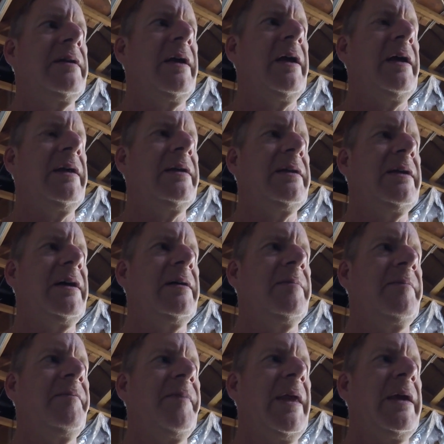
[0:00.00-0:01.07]
And
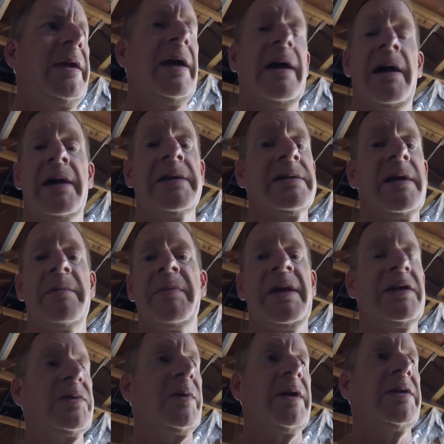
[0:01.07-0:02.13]
yeah, hindsight
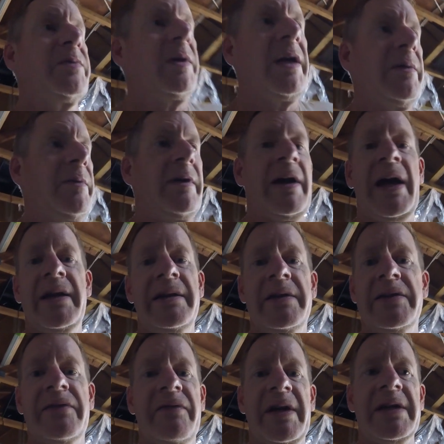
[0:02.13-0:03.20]
being 2020, I would have had
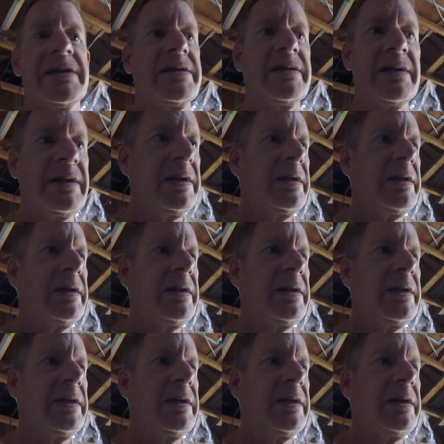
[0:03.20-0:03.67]
this fixed